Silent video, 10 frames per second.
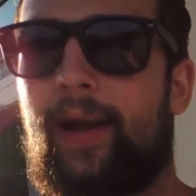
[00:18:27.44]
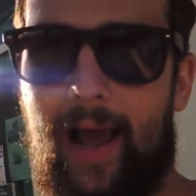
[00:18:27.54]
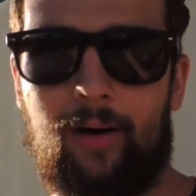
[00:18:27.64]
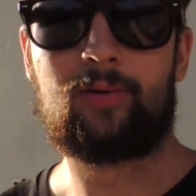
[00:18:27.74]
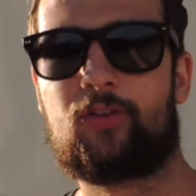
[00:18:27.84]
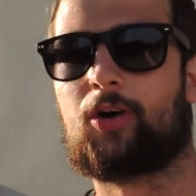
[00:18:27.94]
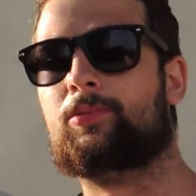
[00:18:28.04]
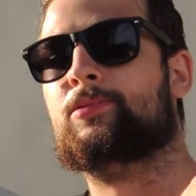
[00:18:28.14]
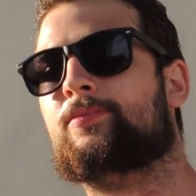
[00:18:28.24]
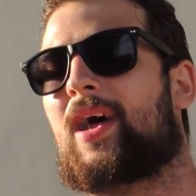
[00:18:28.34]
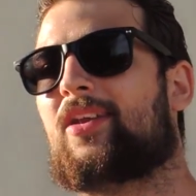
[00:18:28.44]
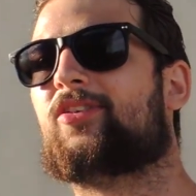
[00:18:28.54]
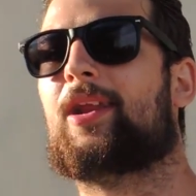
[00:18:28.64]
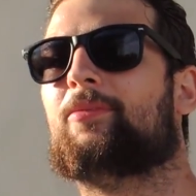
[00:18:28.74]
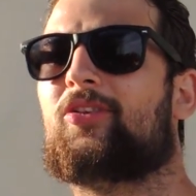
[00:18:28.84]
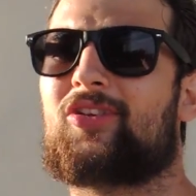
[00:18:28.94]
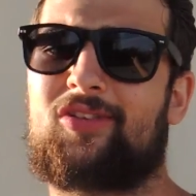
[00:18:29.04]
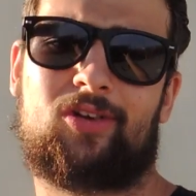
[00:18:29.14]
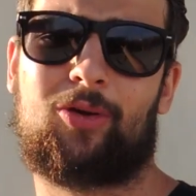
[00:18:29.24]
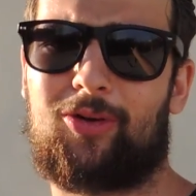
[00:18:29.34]
right now. So that's the name of the
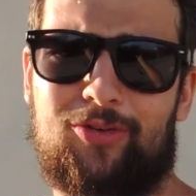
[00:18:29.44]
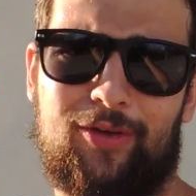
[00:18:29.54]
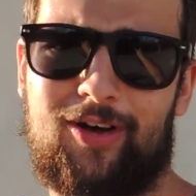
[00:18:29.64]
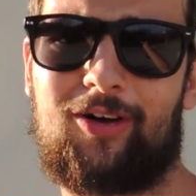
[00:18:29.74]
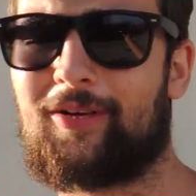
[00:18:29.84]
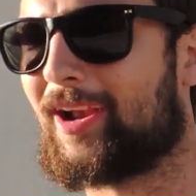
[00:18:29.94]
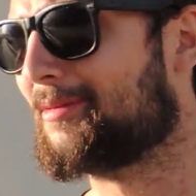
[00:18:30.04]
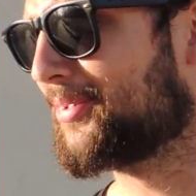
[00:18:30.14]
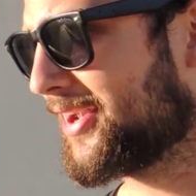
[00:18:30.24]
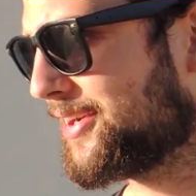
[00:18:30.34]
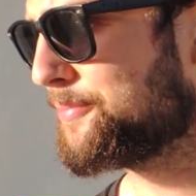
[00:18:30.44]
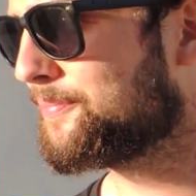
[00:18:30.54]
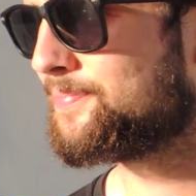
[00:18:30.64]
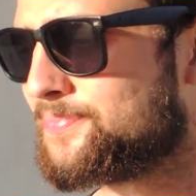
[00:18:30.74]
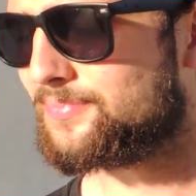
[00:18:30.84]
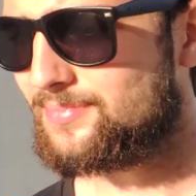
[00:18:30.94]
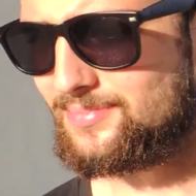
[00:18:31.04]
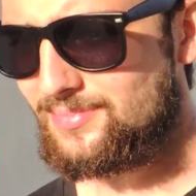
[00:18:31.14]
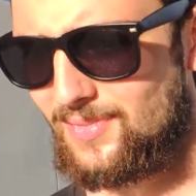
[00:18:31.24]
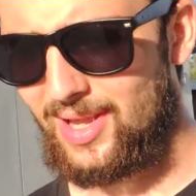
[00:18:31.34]
disease. I don't know what it's really called right now. But um,
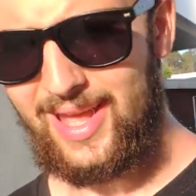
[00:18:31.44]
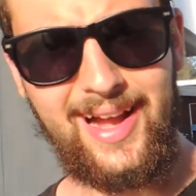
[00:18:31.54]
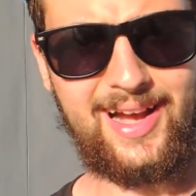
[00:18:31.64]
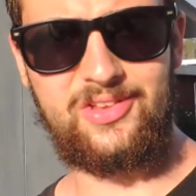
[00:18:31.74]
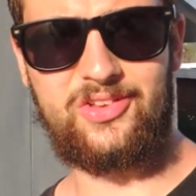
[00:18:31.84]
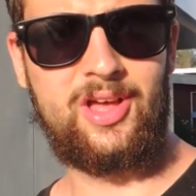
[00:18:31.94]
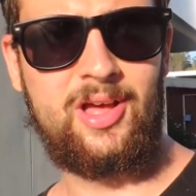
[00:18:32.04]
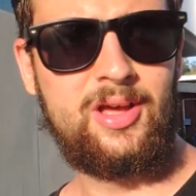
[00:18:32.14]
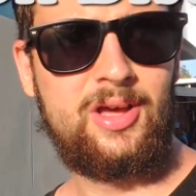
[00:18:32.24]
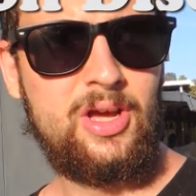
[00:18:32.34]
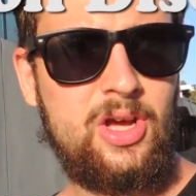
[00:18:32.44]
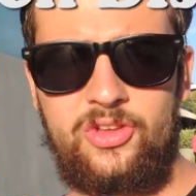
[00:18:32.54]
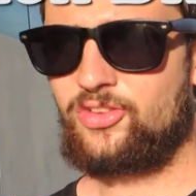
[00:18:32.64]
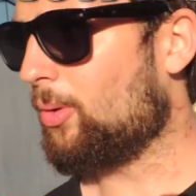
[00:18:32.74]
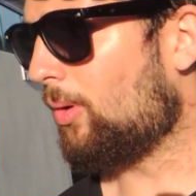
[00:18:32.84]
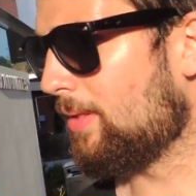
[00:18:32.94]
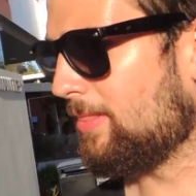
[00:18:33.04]
yeah, guys. So